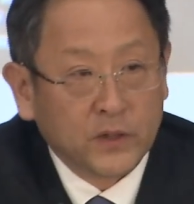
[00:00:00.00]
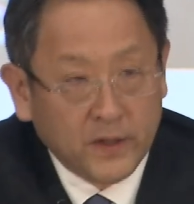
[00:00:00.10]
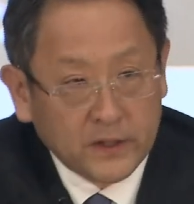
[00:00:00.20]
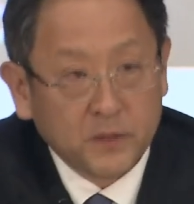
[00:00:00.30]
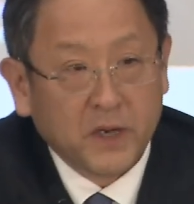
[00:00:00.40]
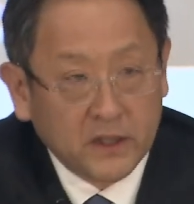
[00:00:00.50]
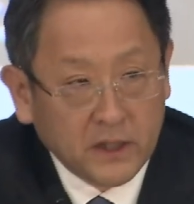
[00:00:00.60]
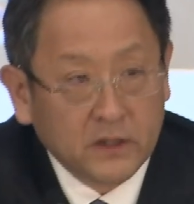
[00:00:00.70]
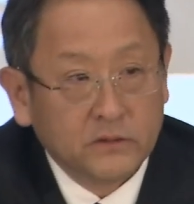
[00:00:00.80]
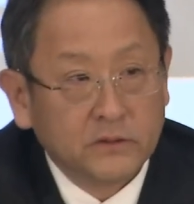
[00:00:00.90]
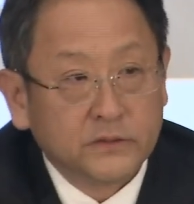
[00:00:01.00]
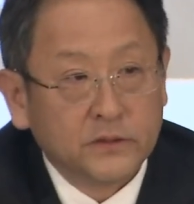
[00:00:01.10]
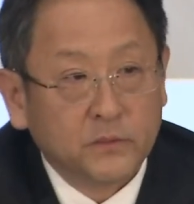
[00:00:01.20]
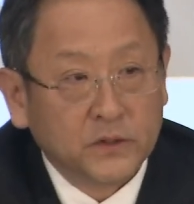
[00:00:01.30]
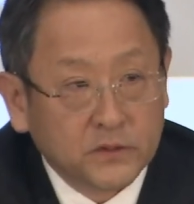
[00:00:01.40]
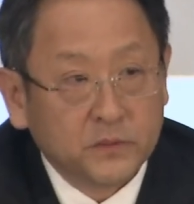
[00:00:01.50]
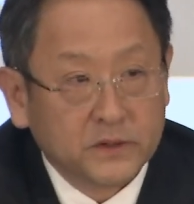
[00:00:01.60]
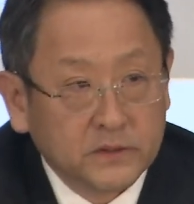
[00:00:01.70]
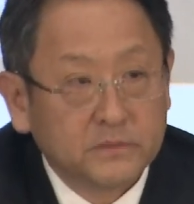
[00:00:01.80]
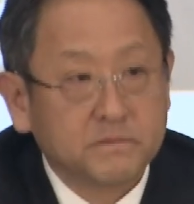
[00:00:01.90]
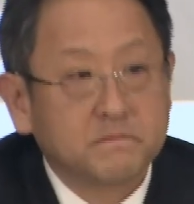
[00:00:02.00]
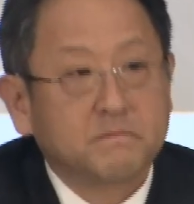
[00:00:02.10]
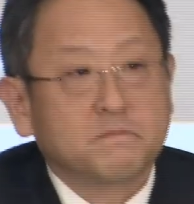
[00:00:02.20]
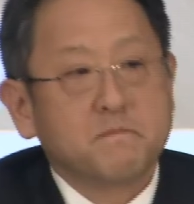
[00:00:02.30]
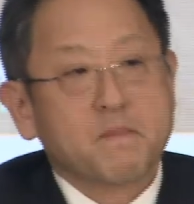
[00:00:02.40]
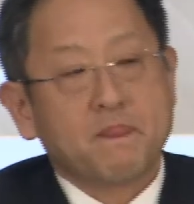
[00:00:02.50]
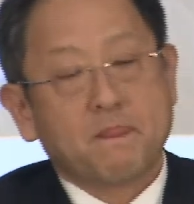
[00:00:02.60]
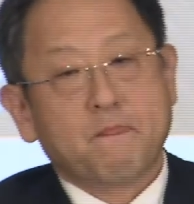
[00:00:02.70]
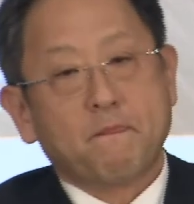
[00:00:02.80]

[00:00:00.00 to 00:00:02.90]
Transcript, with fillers: relegate our position as an important car maker.